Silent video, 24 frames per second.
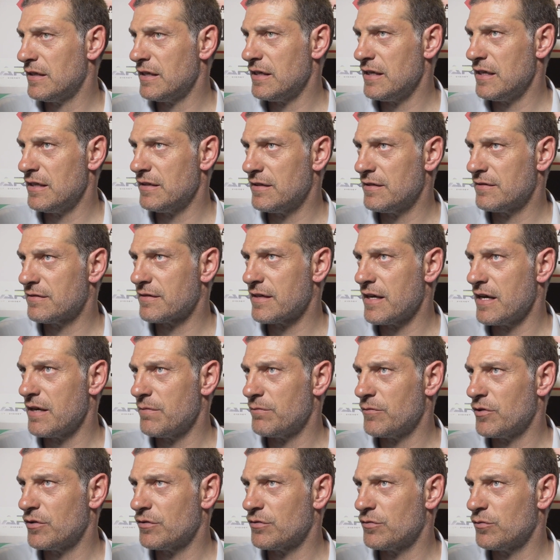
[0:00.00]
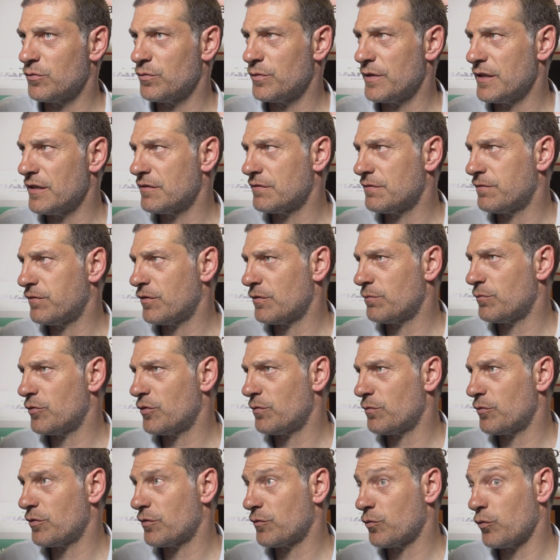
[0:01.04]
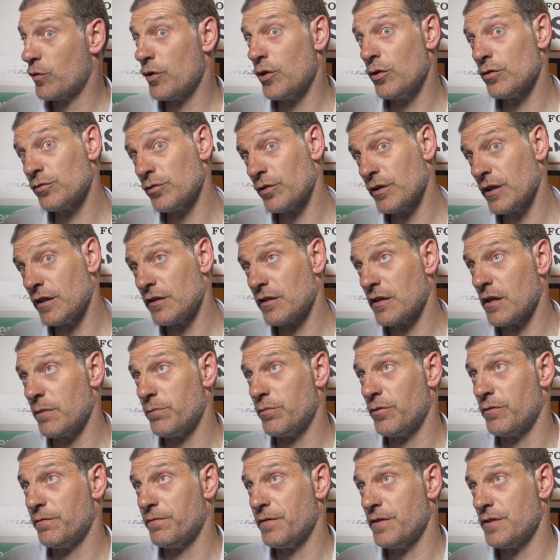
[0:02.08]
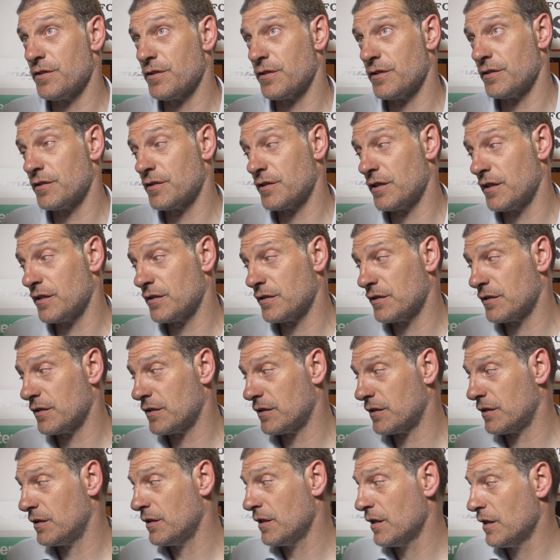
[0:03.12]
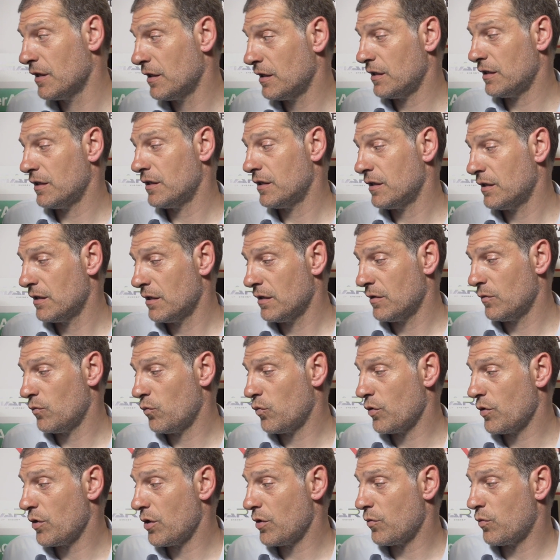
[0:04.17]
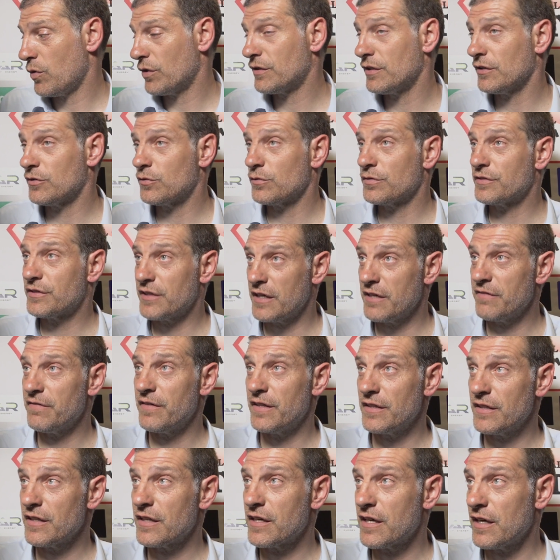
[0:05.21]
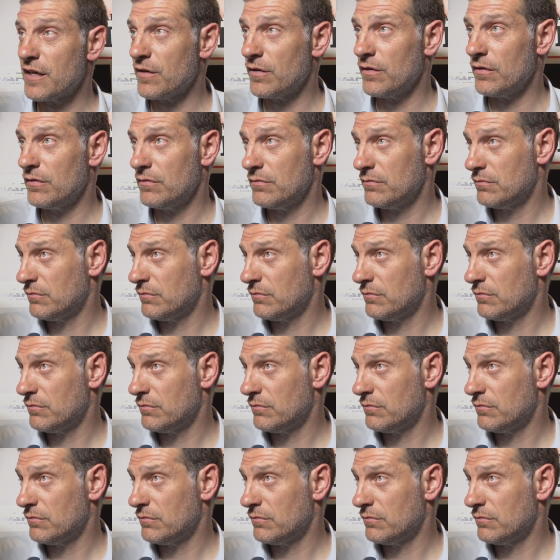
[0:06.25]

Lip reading: in this game, not to wait for Bournemouth. We also had a couple of injuries, and we wanted to save Andy Carroll,